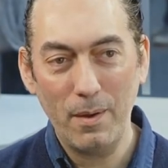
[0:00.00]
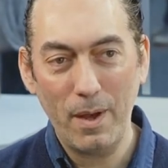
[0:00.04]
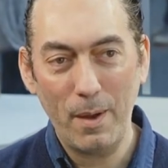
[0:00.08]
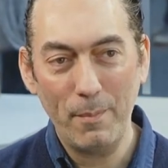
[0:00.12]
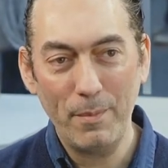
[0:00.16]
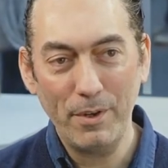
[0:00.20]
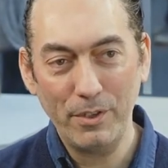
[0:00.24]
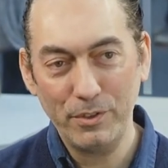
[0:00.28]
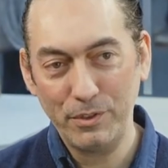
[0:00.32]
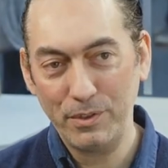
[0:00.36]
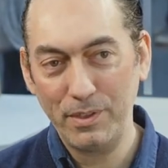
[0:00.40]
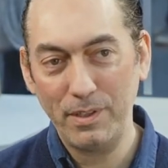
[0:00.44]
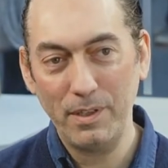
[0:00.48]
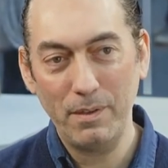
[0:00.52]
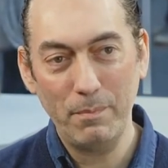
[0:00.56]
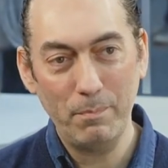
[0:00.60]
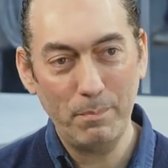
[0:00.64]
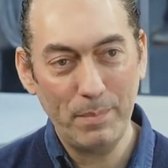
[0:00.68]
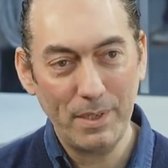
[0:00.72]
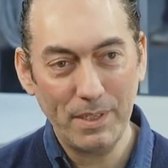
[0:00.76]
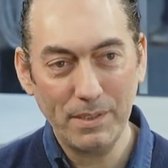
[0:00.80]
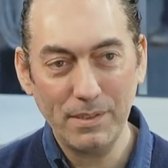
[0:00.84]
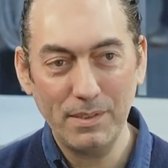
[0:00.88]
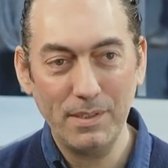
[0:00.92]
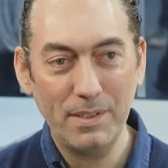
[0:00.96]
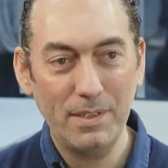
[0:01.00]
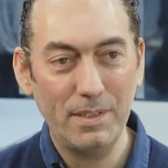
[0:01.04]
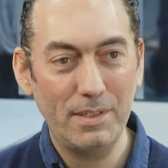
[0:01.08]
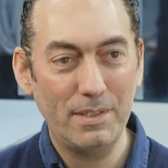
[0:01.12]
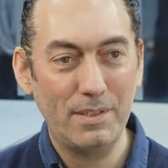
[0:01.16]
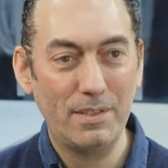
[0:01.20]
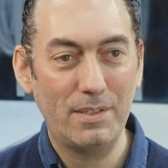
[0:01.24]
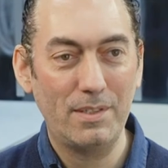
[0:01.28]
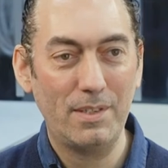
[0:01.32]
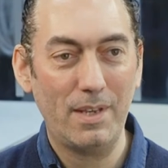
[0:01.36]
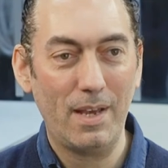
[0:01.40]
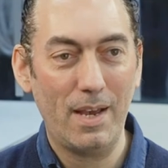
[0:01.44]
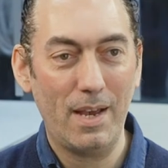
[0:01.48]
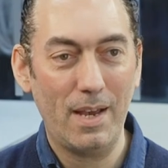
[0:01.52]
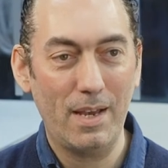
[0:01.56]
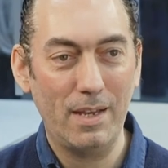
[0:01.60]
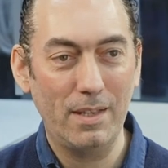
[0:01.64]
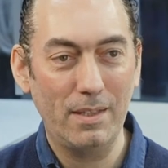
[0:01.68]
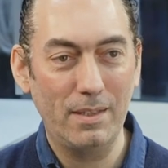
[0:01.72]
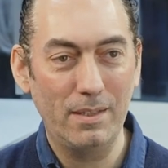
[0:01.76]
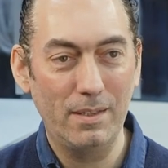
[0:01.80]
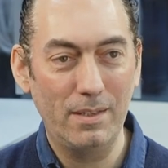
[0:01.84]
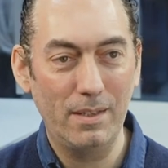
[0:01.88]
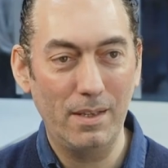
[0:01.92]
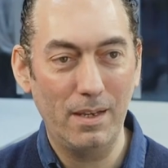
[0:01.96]
I'm interested in business
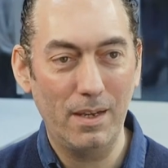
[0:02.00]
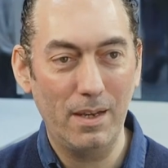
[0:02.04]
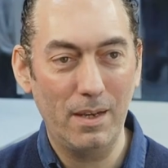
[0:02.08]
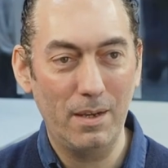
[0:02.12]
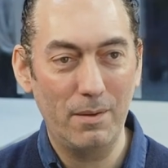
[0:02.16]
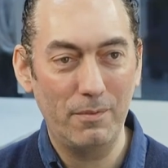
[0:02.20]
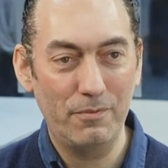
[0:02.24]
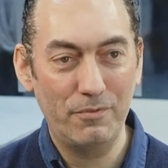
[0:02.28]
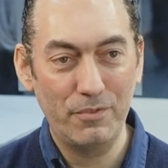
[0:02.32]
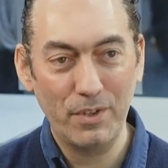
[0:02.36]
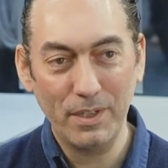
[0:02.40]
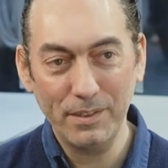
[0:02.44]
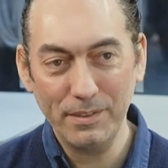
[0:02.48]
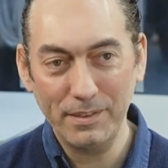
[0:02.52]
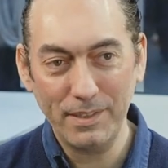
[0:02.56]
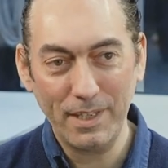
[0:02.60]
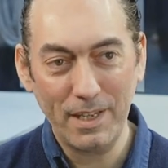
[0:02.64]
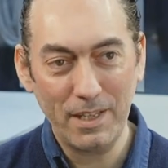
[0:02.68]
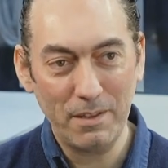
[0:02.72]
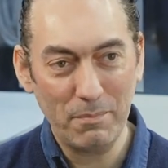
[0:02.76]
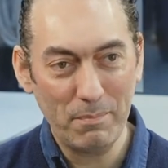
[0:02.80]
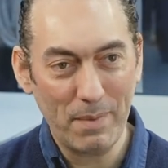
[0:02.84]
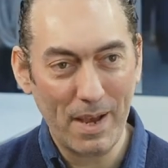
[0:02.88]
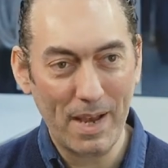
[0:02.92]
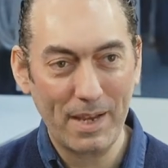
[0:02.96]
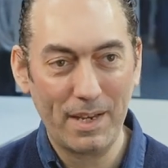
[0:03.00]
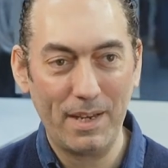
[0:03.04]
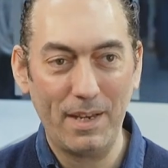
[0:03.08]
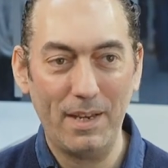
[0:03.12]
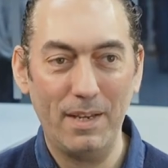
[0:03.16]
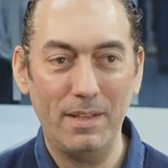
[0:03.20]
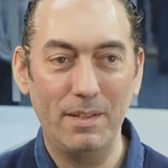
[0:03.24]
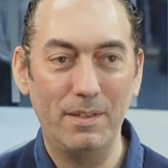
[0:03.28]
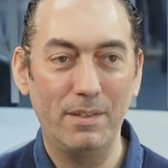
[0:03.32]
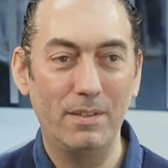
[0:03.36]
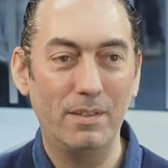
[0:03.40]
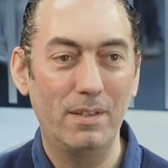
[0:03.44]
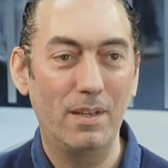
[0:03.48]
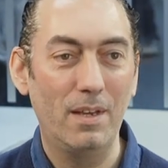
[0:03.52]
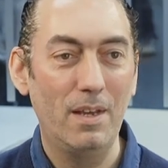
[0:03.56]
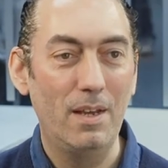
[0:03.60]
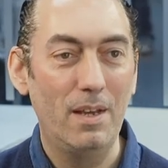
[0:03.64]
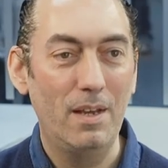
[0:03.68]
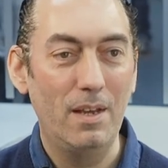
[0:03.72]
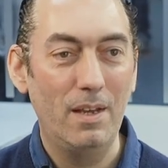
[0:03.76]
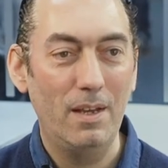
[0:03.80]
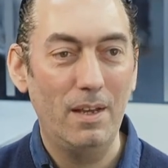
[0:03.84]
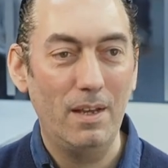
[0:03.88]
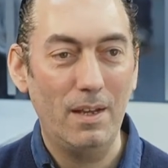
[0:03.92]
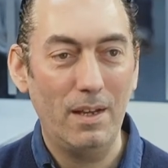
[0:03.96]
and front end, back end.
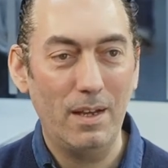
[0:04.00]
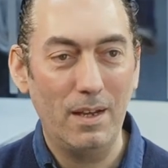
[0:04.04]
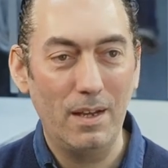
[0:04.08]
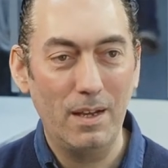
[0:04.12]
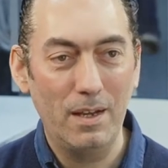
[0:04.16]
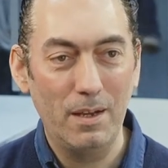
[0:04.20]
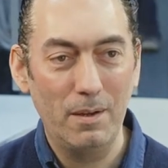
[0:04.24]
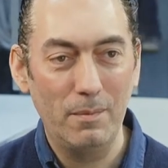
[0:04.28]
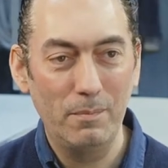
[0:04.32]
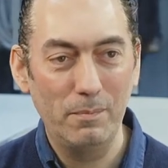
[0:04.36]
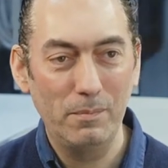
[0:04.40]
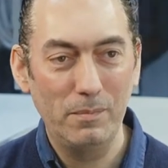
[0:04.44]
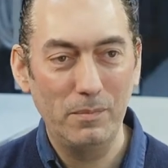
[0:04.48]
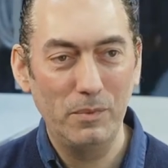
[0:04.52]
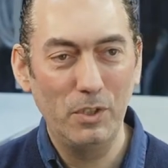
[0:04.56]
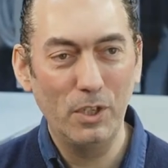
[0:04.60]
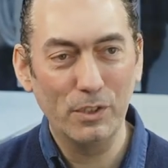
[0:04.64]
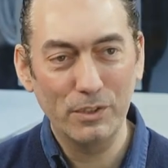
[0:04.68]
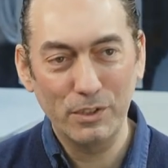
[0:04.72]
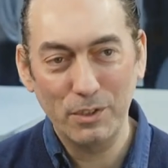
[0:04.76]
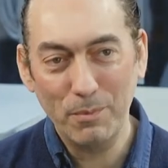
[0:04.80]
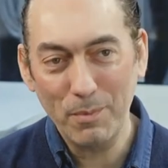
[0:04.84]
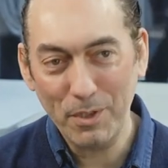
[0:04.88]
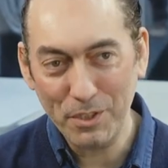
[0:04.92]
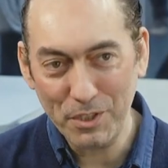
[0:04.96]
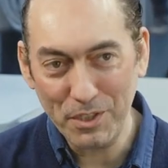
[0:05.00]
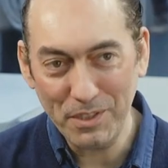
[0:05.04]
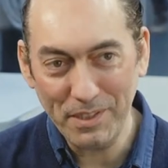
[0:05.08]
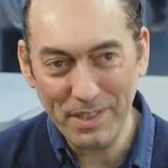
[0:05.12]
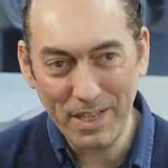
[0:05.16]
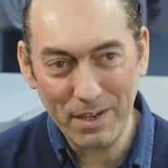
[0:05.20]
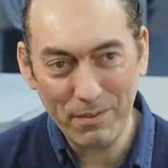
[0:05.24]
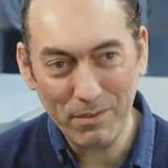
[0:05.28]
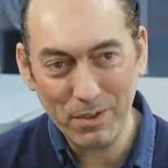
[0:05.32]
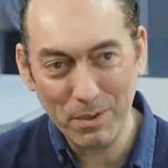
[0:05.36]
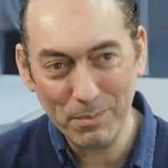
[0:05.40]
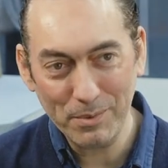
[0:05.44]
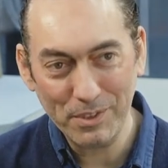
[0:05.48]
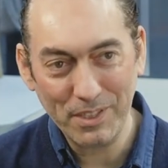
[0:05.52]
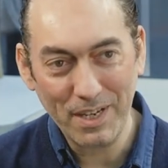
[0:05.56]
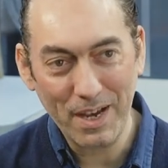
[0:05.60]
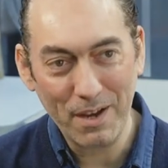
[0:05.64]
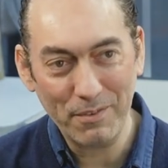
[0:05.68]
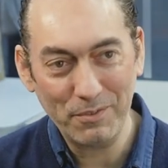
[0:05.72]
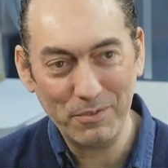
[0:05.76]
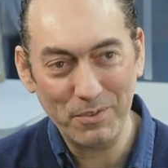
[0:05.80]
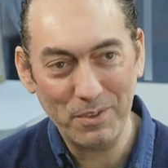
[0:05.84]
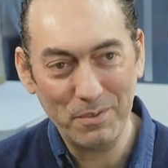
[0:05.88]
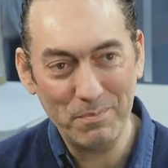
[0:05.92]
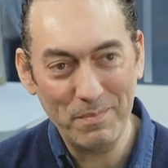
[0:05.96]
Not so much in DevOps, I
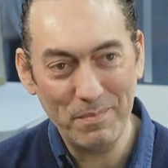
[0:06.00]
have to